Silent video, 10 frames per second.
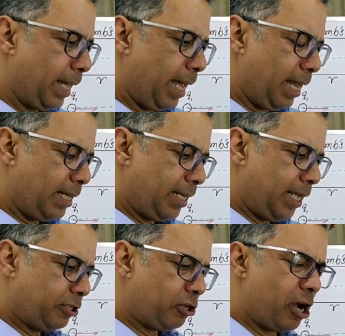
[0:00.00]
and
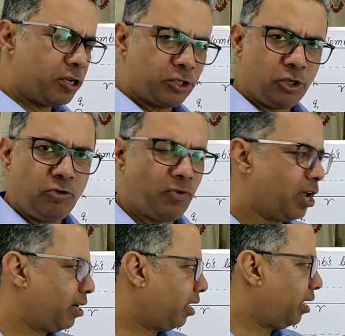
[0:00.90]
a charge
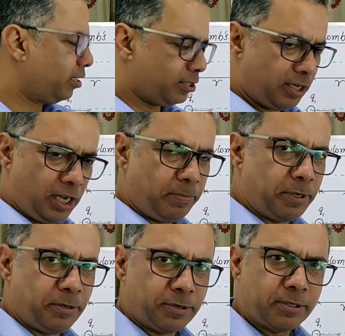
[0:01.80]
Q1 in its
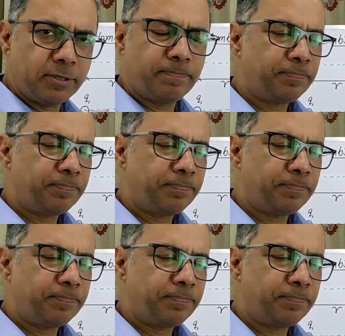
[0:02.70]
neighborhood